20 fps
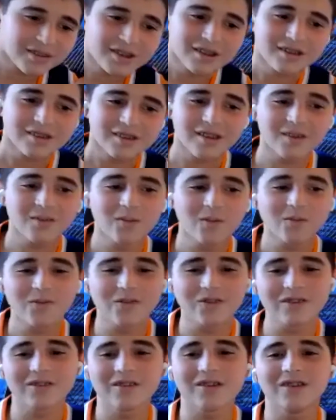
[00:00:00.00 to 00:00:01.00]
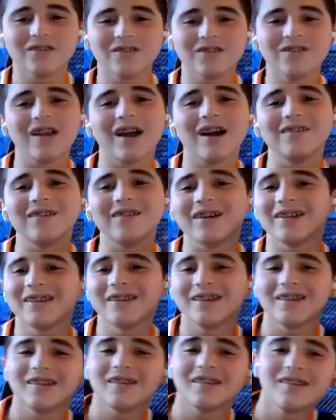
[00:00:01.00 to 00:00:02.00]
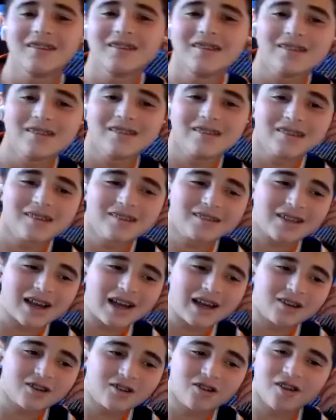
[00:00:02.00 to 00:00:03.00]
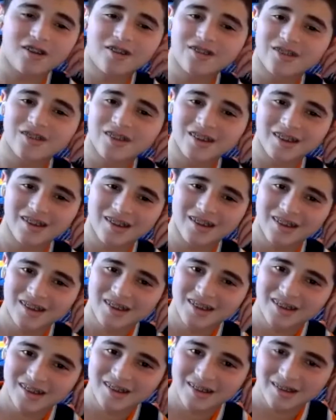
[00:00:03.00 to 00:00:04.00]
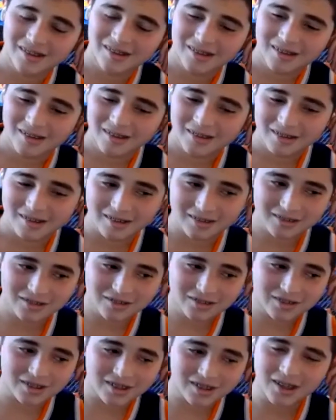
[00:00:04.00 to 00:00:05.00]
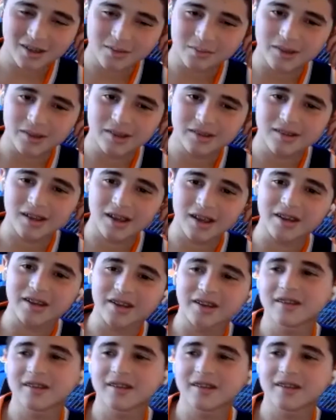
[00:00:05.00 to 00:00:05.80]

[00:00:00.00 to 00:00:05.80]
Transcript: David Fizdale is now like he's gone crazy. Like you see him, he's growing